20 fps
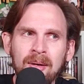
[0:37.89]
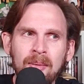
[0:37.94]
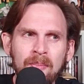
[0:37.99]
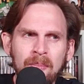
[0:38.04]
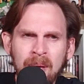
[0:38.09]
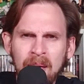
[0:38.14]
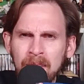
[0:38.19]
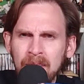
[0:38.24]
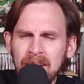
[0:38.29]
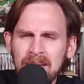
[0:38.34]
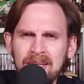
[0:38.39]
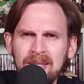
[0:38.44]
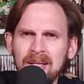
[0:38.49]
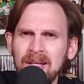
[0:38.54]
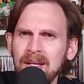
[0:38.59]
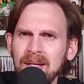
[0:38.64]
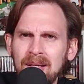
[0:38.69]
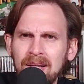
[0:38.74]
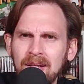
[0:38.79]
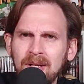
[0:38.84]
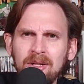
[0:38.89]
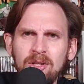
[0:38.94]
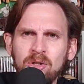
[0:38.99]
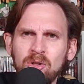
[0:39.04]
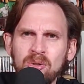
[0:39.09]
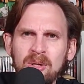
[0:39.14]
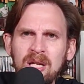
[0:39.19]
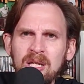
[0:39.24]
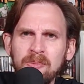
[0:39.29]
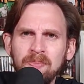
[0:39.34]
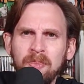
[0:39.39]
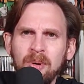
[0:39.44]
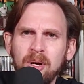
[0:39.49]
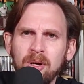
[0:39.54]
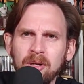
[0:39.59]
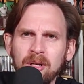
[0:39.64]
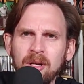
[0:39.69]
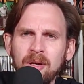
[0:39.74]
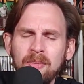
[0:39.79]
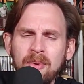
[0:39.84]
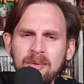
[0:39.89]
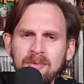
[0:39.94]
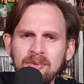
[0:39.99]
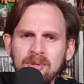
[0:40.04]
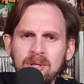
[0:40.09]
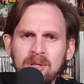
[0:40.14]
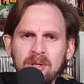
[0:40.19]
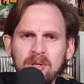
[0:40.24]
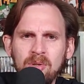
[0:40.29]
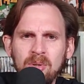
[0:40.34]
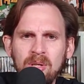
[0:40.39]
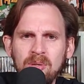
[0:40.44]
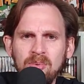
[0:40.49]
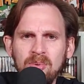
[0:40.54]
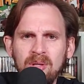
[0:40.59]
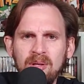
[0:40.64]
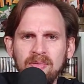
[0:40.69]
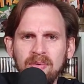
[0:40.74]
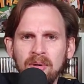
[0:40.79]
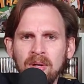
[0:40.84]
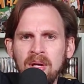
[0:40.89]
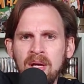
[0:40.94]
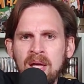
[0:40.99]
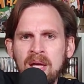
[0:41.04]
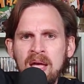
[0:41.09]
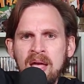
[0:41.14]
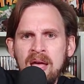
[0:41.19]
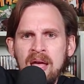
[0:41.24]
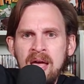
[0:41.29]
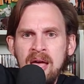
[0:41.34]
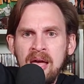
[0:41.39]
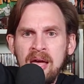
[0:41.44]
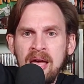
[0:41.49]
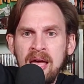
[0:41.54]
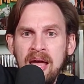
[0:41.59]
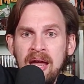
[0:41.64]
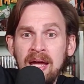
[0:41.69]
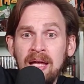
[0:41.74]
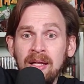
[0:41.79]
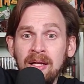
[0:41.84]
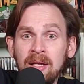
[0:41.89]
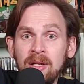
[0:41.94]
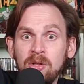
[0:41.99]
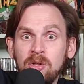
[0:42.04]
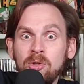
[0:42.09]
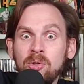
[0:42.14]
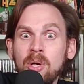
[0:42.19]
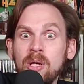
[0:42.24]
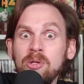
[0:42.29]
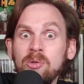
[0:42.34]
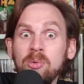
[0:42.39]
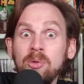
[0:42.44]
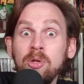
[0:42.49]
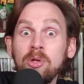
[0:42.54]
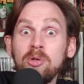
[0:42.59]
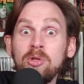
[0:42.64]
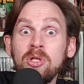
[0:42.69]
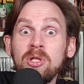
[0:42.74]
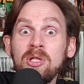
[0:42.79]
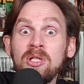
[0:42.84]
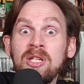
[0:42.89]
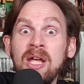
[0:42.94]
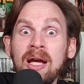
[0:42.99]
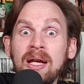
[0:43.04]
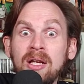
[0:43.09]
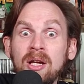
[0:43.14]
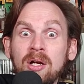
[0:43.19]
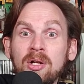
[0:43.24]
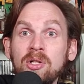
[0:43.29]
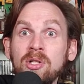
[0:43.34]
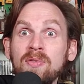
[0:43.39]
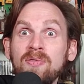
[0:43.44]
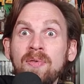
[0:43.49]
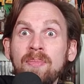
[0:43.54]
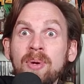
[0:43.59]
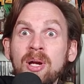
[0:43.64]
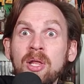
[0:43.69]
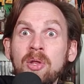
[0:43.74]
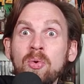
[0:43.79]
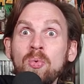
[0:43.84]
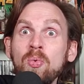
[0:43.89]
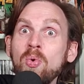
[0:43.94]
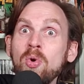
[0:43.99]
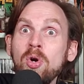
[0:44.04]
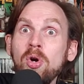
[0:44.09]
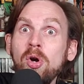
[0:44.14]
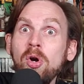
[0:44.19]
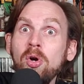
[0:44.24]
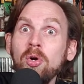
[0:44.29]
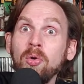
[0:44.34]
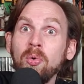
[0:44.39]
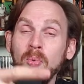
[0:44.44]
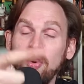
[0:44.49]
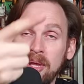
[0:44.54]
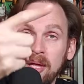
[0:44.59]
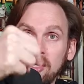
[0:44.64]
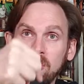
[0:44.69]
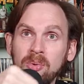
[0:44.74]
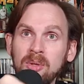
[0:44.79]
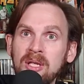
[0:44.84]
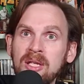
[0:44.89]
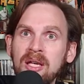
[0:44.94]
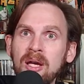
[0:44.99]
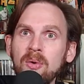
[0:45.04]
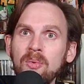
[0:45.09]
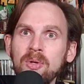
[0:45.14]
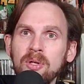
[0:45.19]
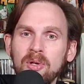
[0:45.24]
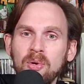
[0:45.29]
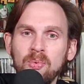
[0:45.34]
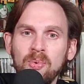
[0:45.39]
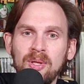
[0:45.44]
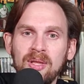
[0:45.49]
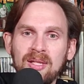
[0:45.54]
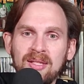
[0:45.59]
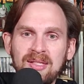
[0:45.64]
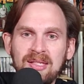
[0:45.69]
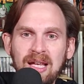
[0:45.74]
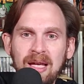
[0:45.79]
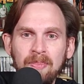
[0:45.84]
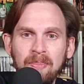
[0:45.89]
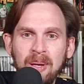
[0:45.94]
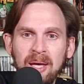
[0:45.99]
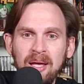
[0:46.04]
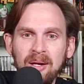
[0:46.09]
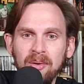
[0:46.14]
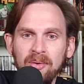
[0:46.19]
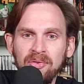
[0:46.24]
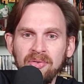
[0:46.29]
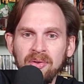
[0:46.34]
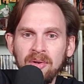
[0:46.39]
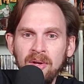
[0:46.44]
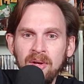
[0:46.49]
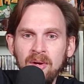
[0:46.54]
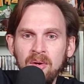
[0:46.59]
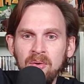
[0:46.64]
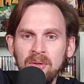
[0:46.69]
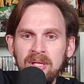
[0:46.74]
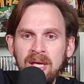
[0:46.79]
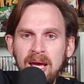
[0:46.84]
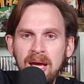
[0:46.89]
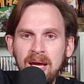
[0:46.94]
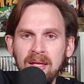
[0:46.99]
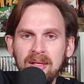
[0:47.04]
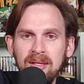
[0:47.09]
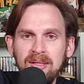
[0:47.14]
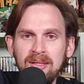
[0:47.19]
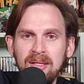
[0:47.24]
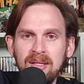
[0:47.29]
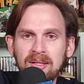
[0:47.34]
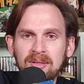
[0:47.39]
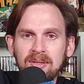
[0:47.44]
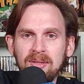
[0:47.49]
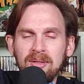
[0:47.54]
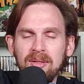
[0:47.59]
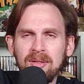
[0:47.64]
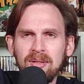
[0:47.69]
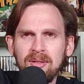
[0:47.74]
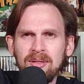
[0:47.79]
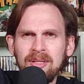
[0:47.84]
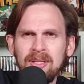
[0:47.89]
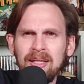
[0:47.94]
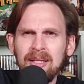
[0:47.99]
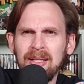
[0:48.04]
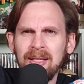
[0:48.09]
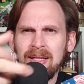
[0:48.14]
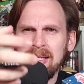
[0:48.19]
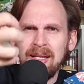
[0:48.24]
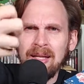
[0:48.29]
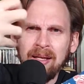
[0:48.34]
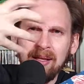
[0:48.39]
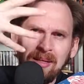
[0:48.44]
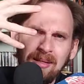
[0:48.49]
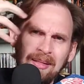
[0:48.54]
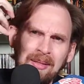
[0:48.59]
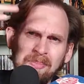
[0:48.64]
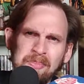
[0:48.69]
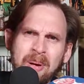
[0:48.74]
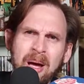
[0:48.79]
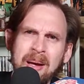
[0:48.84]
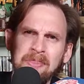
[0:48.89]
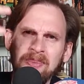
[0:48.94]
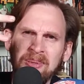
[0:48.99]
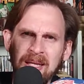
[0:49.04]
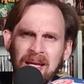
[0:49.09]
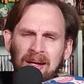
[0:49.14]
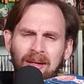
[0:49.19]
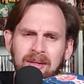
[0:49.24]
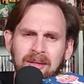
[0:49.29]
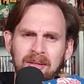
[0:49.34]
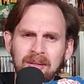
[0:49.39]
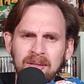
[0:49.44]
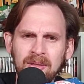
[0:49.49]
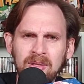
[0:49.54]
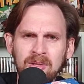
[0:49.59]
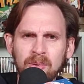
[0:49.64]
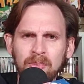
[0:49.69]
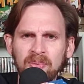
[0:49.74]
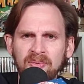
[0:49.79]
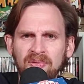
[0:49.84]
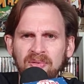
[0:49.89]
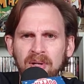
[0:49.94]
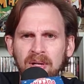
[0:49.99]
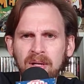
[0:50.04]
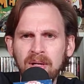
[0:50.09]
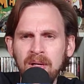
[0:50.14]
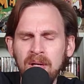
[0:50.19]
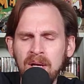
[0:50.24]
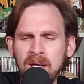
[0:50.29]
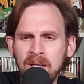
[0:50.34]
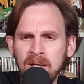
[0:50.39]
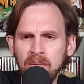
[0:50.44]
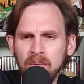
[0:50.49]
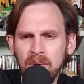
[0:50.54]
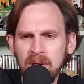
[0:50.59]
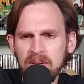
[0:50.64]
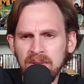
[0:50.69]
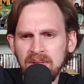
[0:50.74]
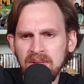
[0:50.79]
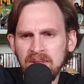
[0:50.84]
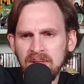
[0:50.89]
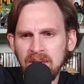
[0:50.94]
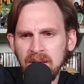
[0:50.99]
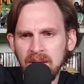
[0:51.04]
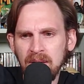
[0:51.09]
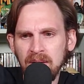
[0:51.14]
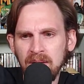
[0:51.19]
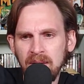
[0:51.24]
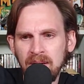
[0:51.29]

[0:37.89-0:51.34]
Maybe it's a good stress ball, you know, maybe it's a good stress reliever. Alien stress-reducing technology from another world. Well, that's what you get when you read the side panels. Yeah, these things are silly, and it pops out, and it looks super fun. What else is on here?